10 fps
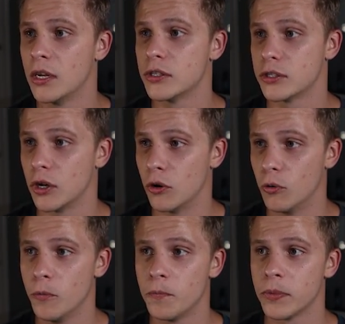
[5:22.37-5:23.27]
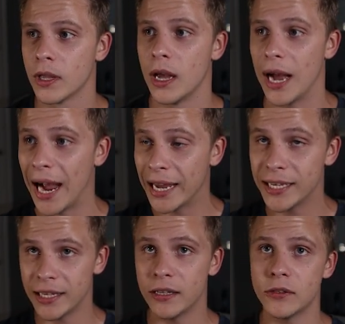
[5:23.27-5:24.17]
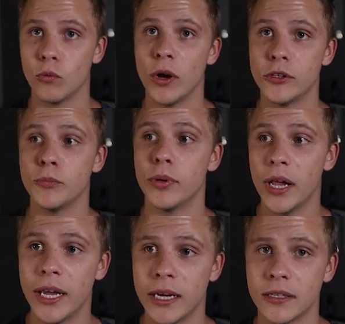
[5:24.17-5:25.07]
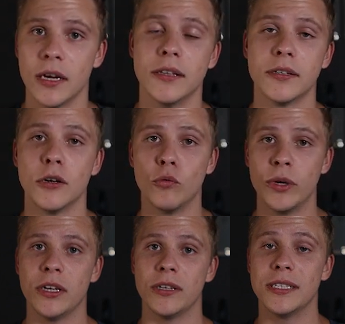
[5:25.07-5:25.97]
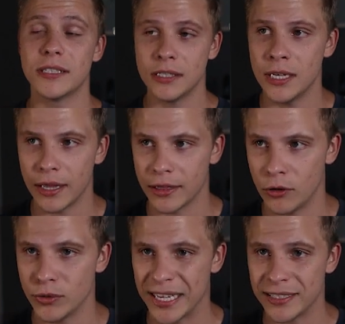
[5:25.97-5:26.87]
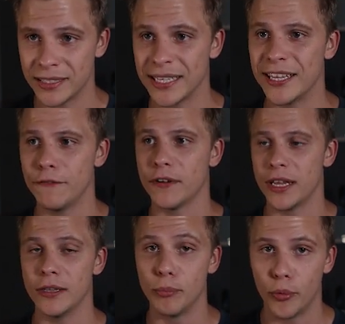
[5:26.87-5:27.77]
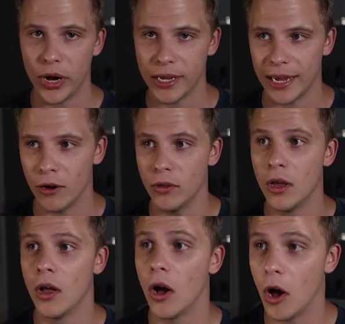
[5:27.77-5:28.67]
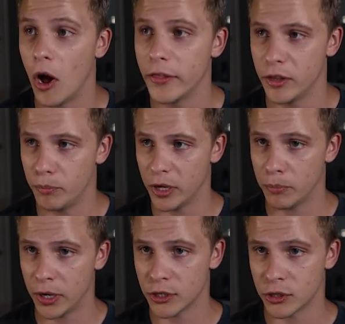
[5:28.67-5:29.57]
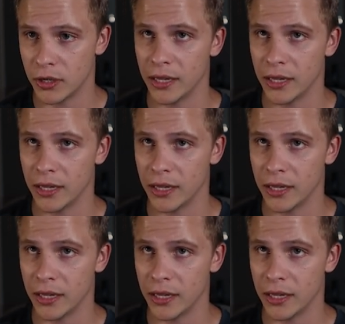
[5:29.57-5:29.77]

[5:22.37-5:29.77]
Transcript: So I didn't want to play it until we could see that there was a significant breakout on the big picture.